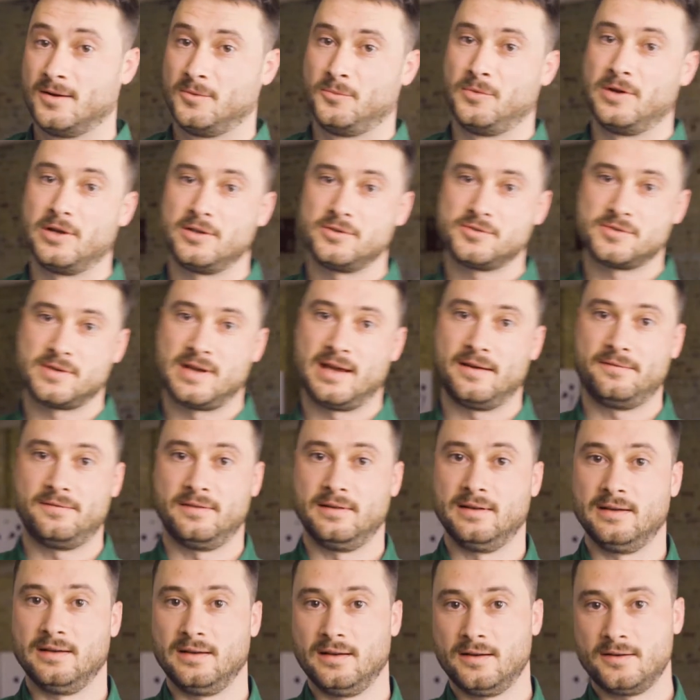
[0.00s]
We also have
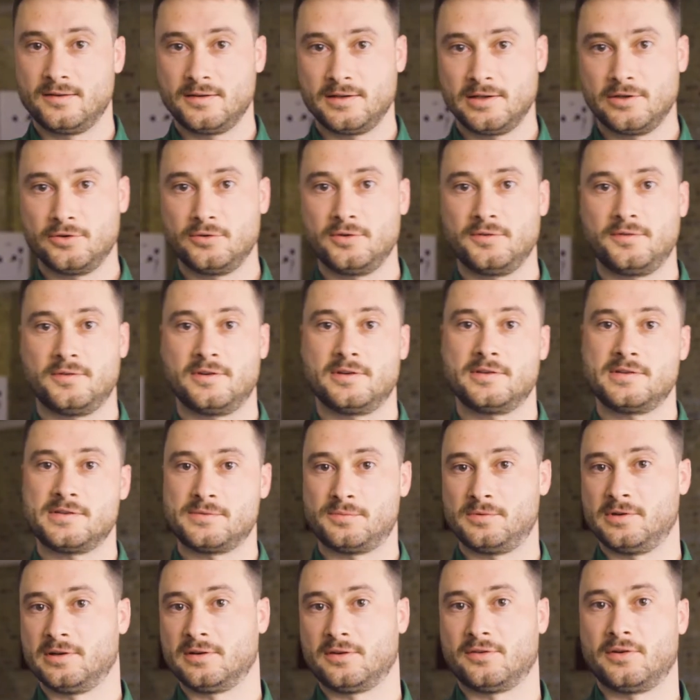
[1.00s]
a learning
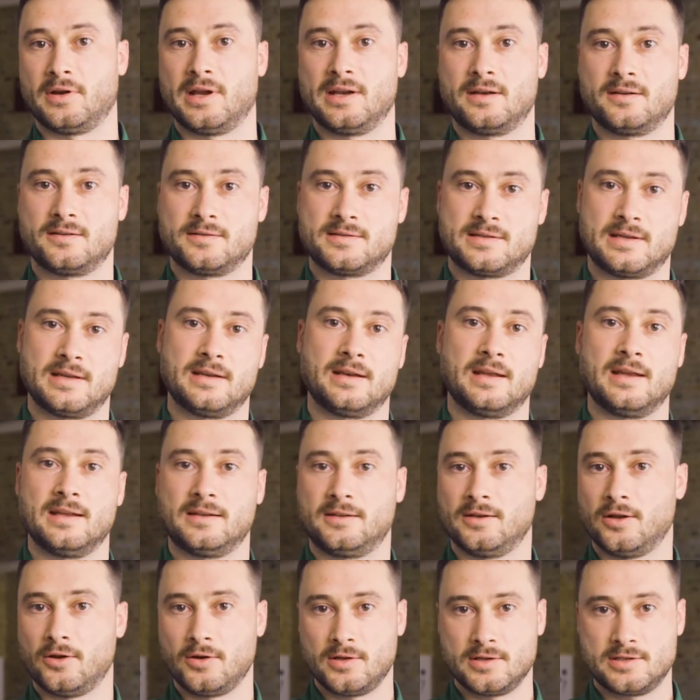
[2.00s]
universe where creators can
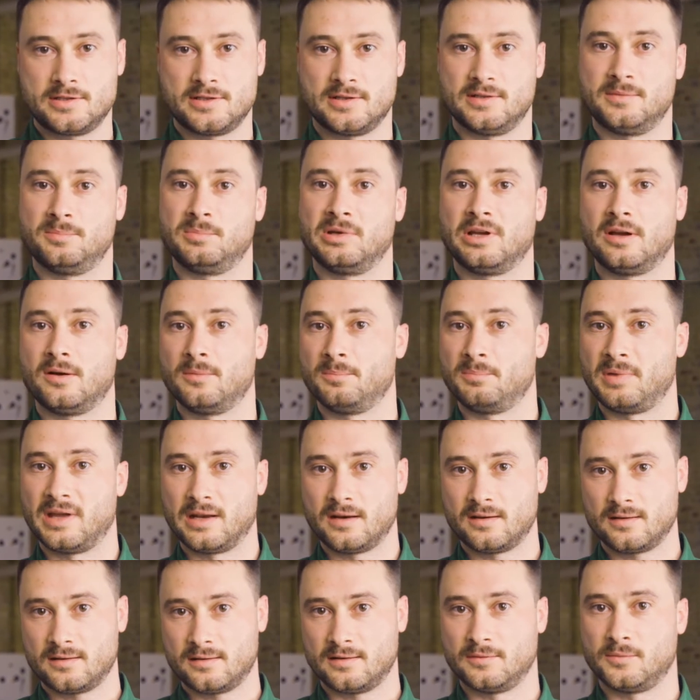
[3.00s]
get knowledge and become
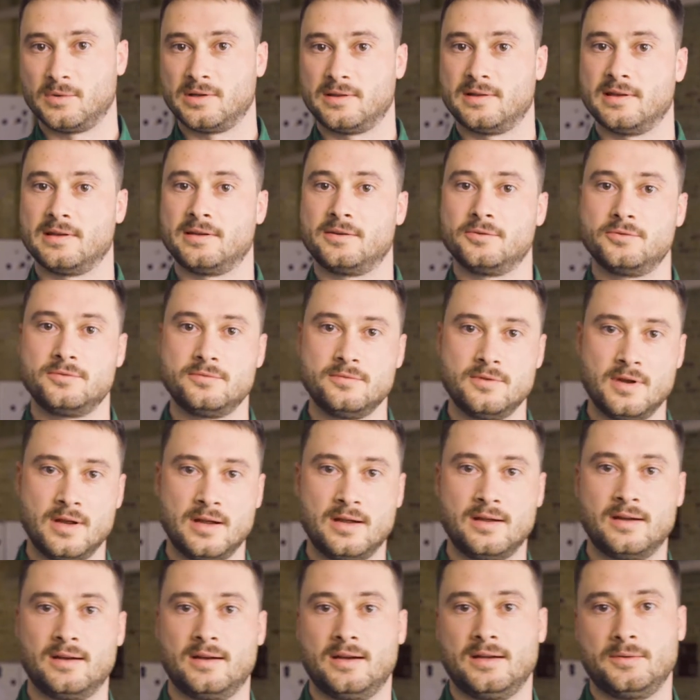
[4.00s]
better at what they do.
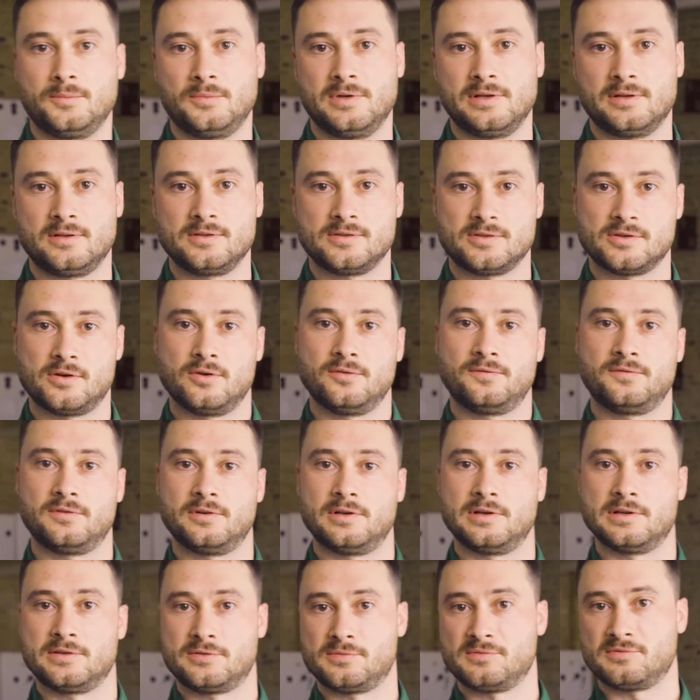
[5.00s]
And we also
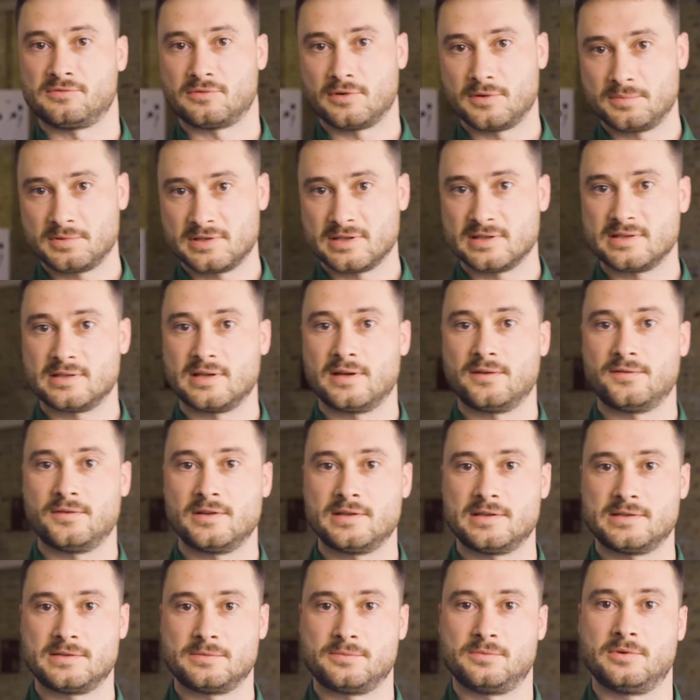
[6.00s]
offer a subscription
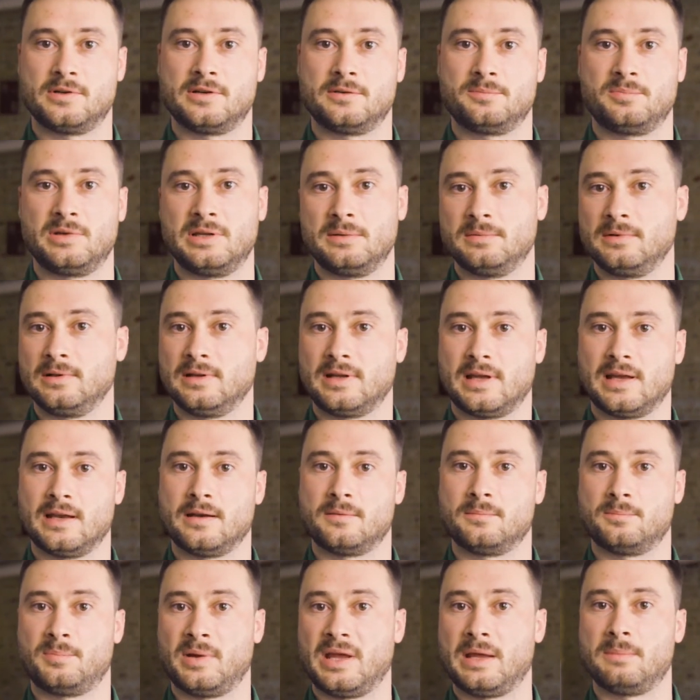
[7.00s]
service where people
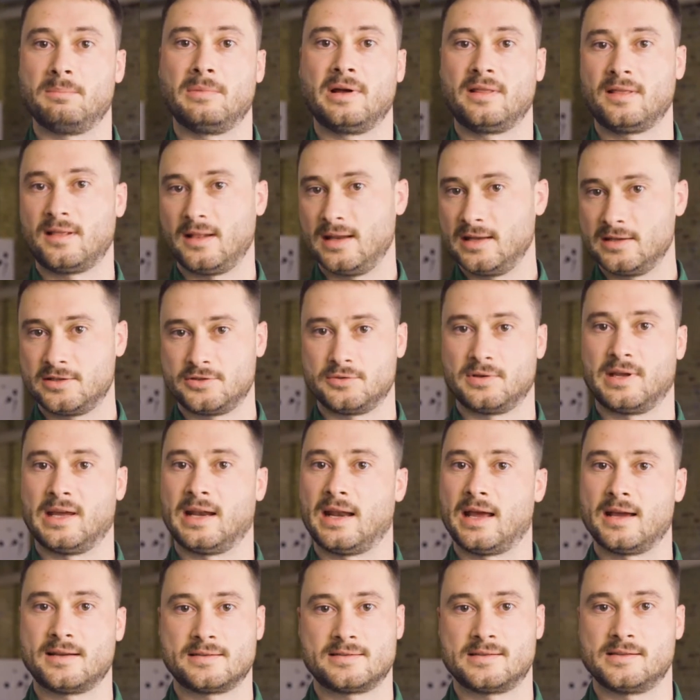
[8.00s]
can pay monthly to
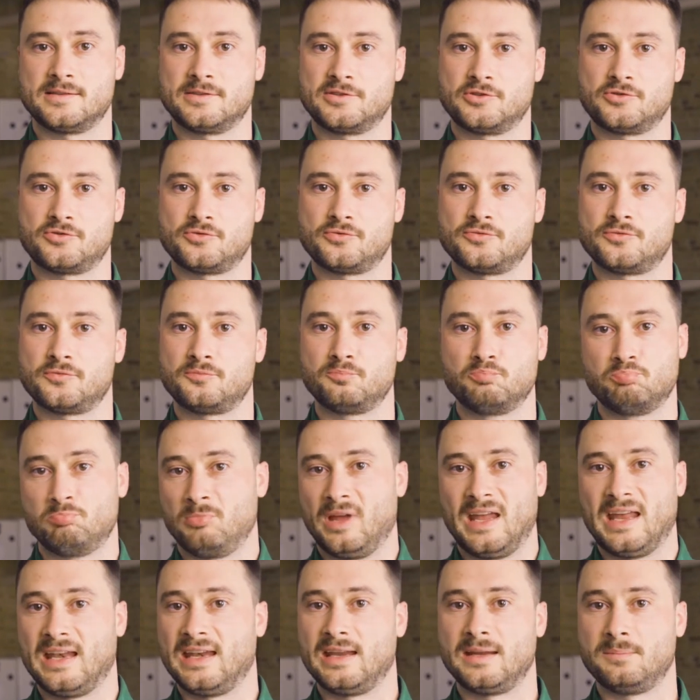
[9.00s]
get access to
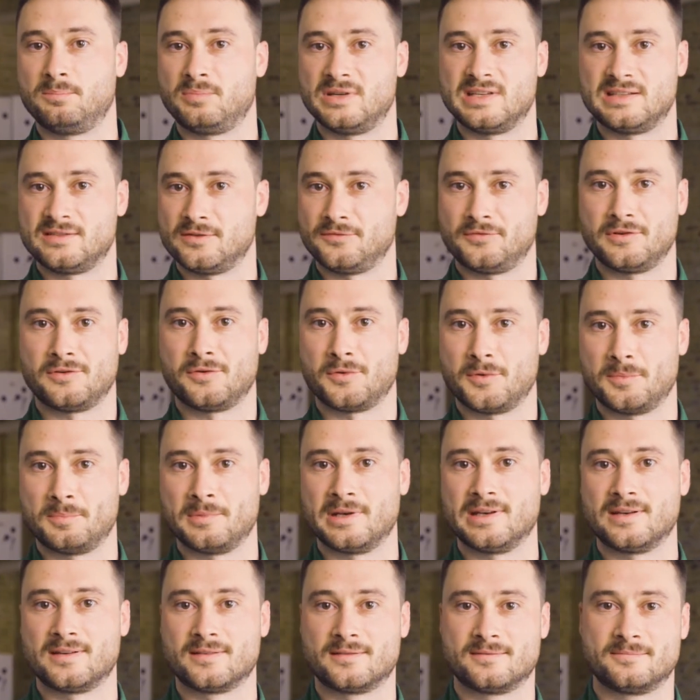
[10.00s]
any piece of
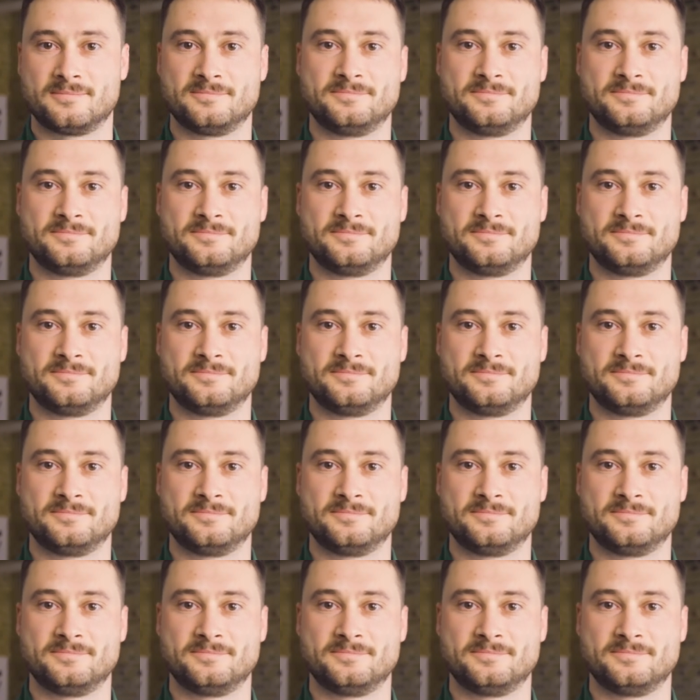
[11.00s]
equipment.